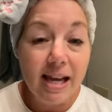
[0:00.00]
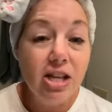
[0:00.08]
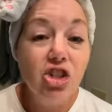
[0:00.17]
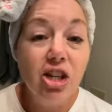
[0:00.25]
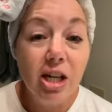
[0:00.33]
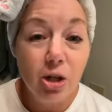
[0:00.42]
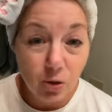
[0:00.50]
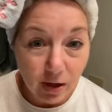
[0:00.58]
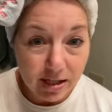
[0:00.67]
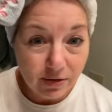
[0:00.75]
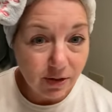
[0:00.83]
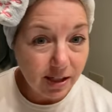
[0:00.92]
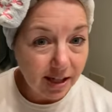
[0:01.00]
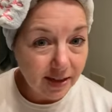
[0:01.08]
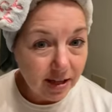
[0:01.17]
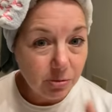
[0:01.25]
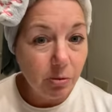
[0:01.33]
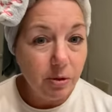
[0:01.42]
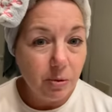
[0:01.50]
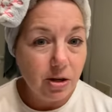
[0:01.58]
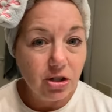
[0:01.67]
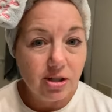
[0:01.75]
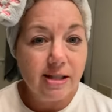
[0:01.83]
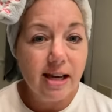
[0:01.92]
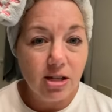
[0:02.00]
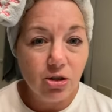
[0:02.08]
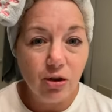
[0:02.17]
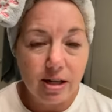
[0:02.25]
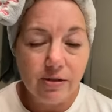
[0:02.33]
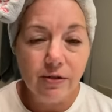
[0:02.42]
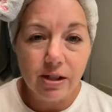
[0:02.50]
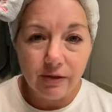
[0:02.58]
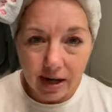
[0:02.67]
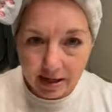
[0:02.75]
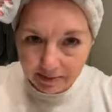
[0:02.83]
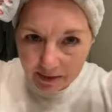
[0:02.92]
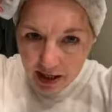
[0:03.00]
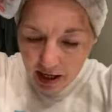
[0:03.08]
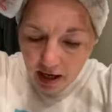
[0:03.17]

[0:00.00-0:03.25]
aging gracefully. That's what we want, just to age gracefully, right?